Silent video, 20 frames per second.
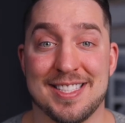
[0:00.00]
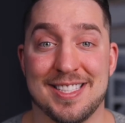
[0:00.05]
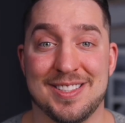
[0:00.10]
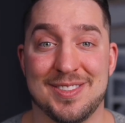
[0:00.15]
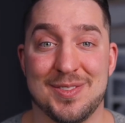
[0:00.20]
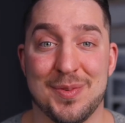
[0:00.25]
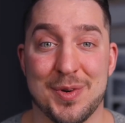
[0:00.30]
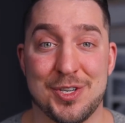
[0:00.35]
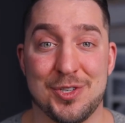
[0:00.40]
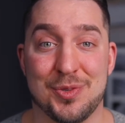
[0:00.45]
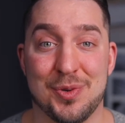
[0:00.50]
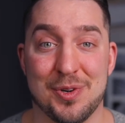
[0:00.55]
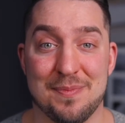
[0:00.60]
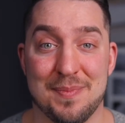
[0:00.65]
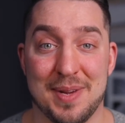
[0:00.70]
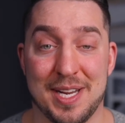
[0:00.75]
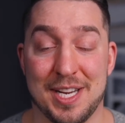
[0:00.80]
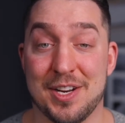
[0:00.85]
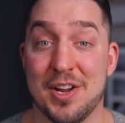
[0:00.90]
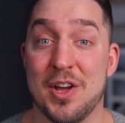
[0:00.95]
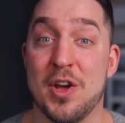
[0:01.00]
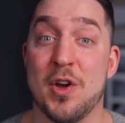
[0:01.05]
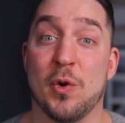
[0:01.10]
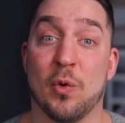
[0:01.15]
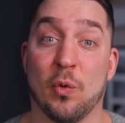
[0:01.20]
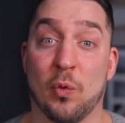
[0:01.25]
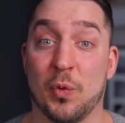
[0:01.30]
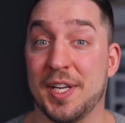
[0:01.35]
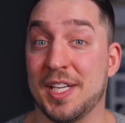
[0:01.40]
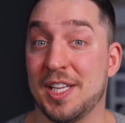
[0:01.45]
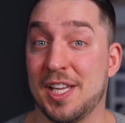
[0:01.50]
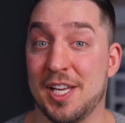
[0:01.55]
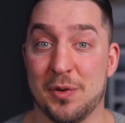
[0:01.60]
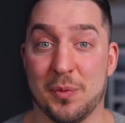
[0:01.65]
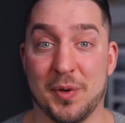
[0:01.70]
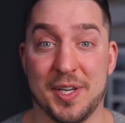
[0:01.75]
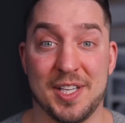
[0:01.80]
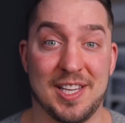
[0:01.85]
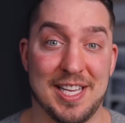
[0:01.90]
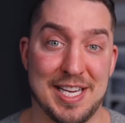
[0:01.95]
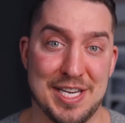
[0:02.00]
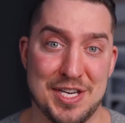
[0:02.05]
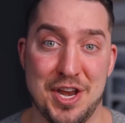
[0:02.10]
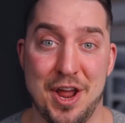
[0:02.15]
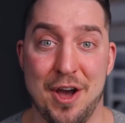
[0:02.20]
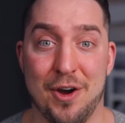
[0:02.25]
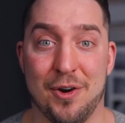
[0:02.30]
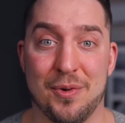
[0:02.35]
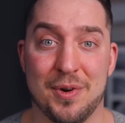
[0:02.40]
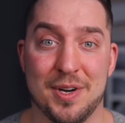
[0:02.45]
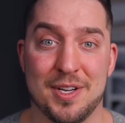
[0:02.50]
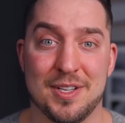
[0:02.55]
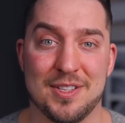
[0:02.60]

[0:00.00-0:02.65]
which would mean really, really no.